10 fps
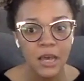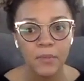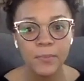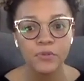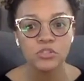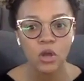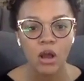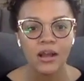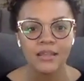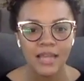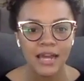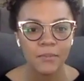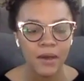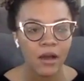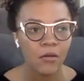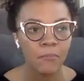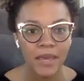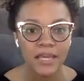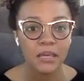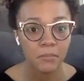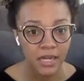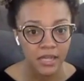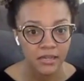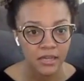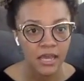people talk a lot about making money.